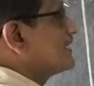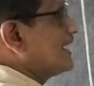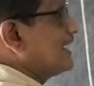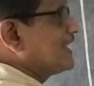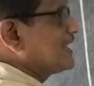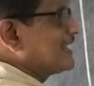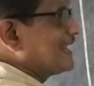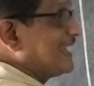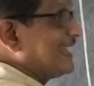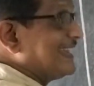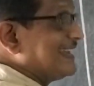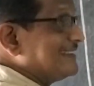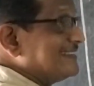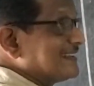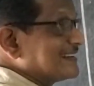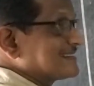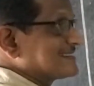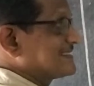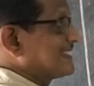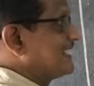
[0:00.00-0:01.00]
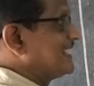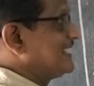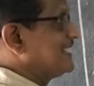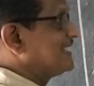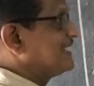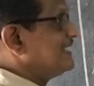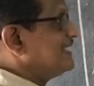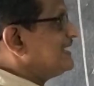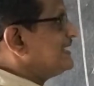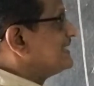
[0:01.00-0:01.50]
on either side.
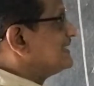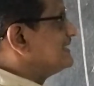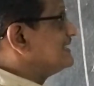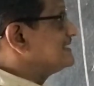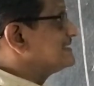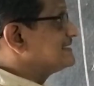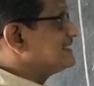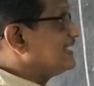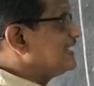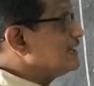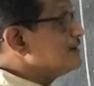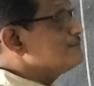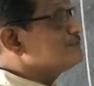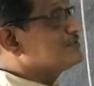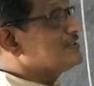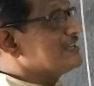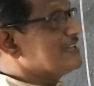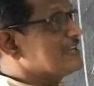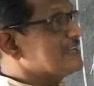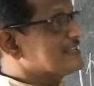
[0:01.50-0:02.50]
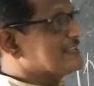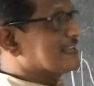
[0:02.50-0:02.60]
The same thing is